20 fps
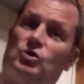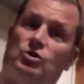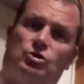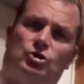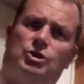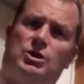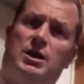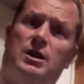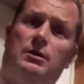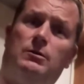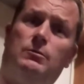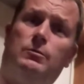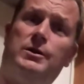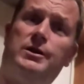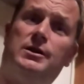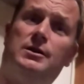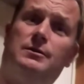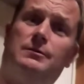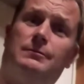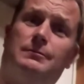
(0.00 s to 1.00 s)
Shall
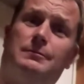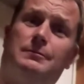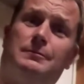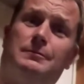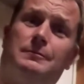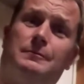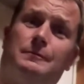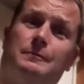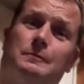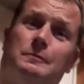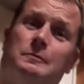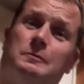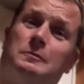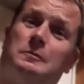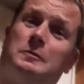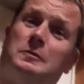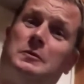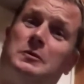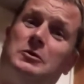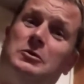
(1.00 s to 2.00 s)
we?
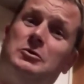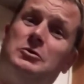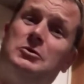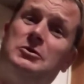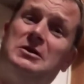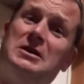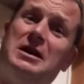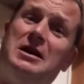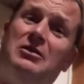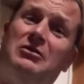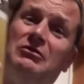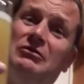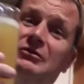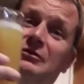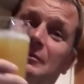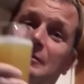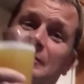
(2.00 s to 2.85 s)
Your good health.